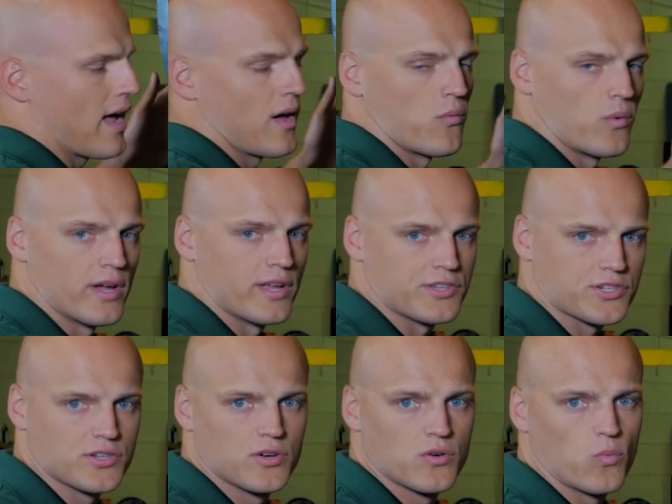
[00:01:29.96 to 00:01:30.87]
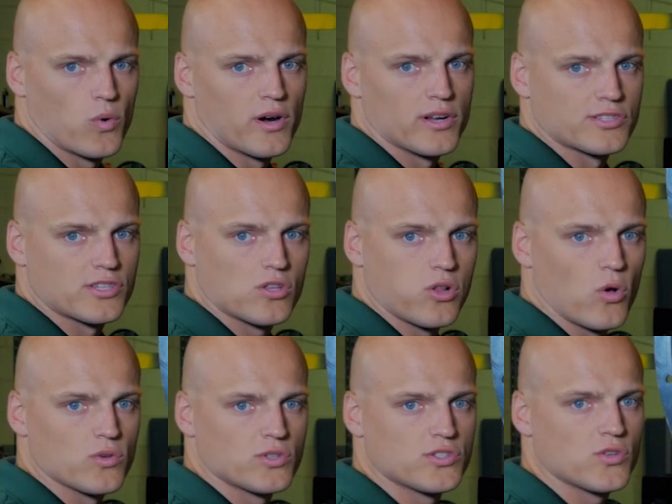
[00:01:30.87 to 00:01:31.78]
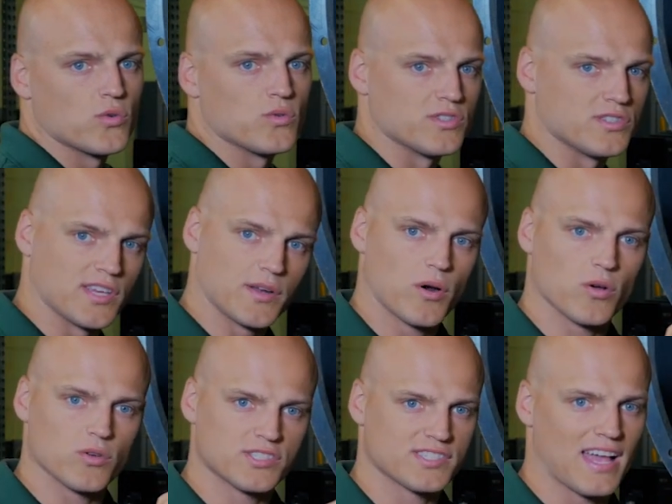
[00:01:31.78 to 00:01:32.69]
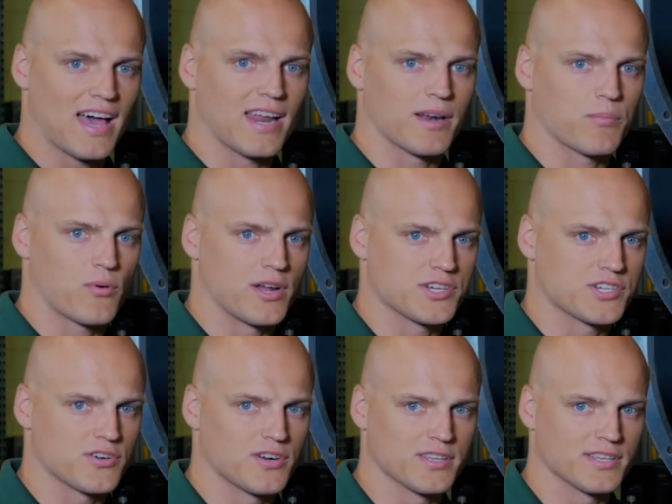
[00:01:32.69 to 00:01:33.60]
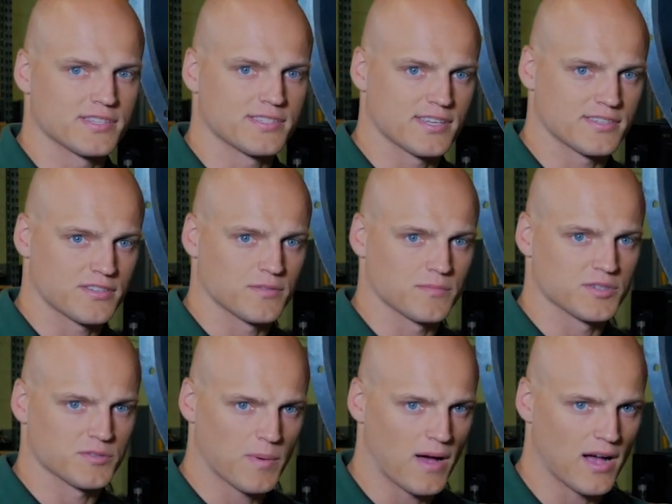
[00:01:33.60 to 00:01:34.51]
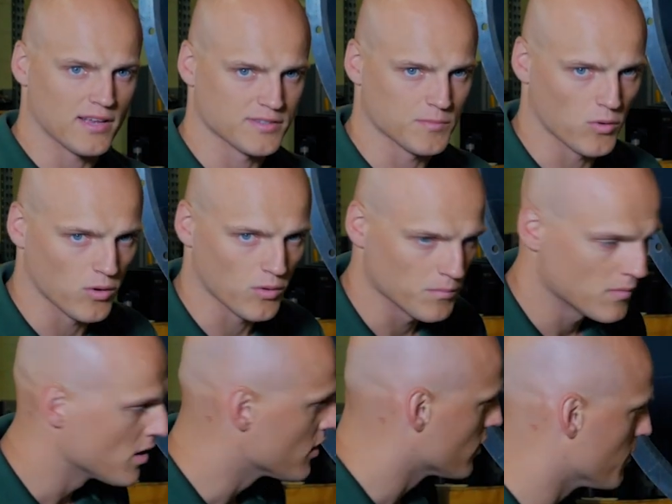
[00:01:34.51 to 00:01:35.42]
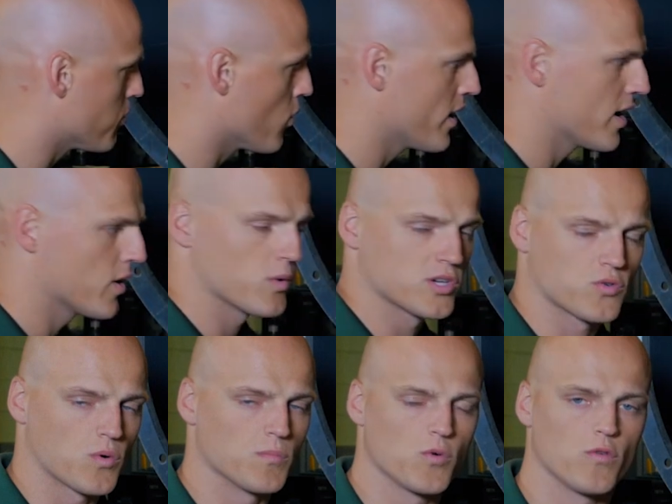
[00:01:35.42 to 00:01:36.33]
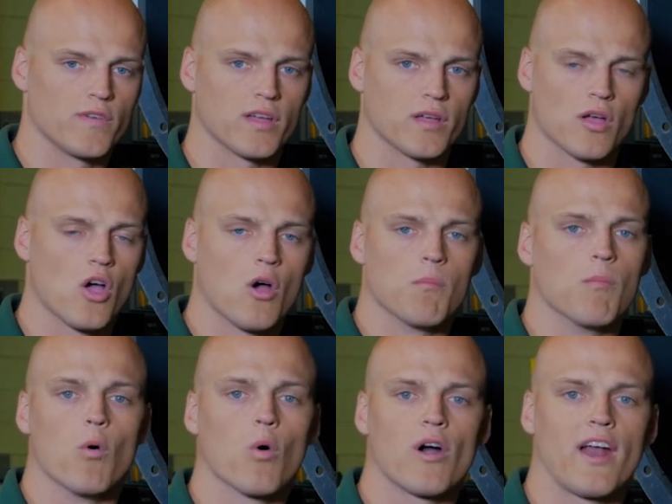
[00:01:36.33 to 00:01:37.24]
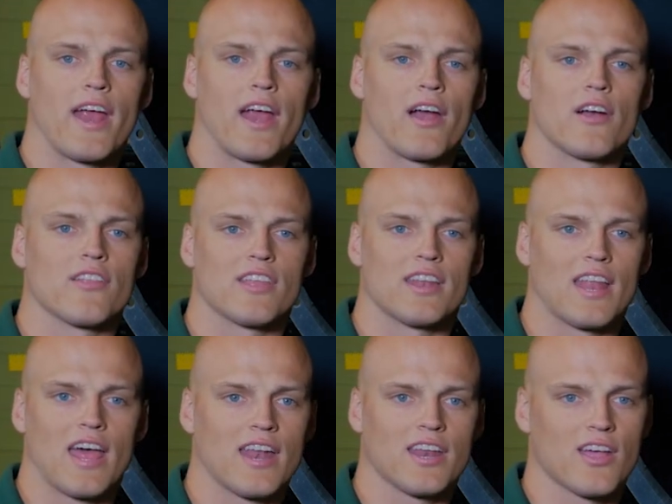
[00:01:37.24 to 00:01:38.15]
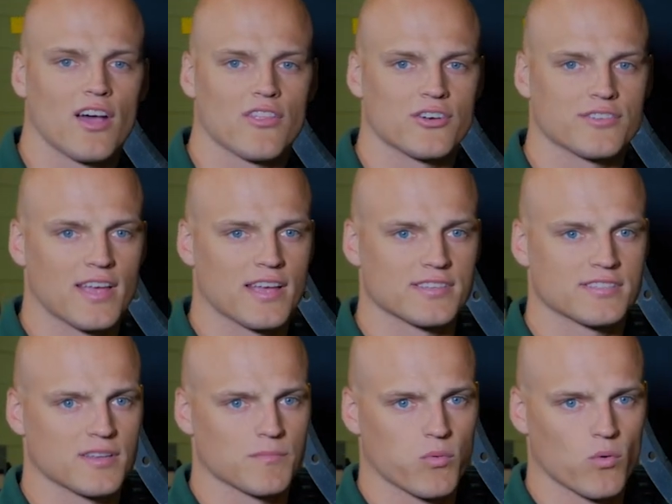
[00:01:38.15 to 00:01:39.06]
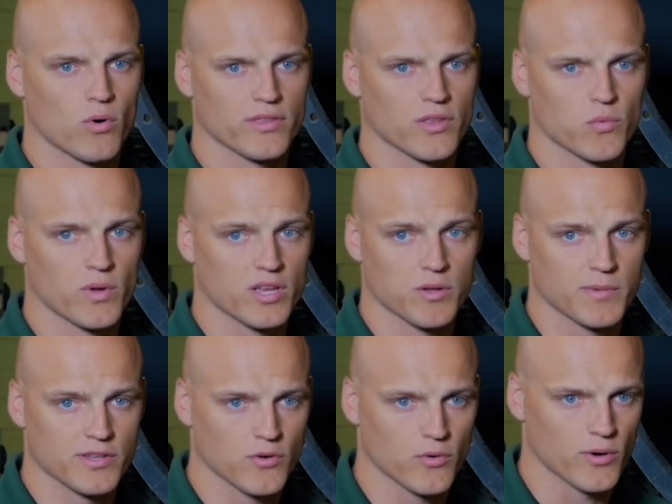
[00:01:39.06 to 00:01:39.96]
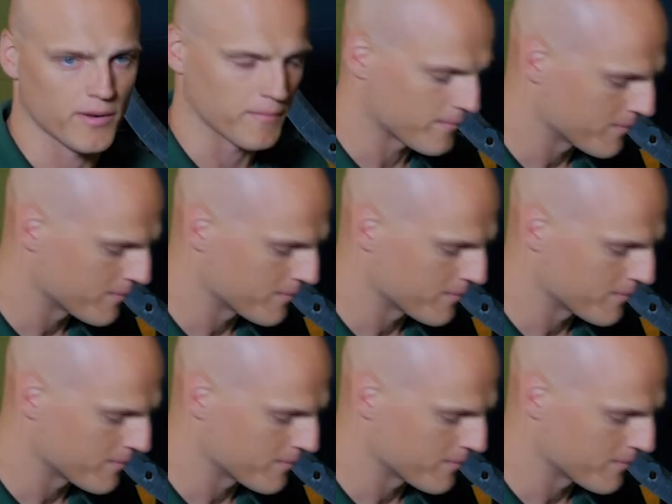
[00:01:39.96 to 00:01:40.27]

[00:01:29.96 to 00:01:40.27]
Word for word: at which we're as close to zero static pressure in the system as possible. The point at which we're moving more air than any other testing point that we could be doing.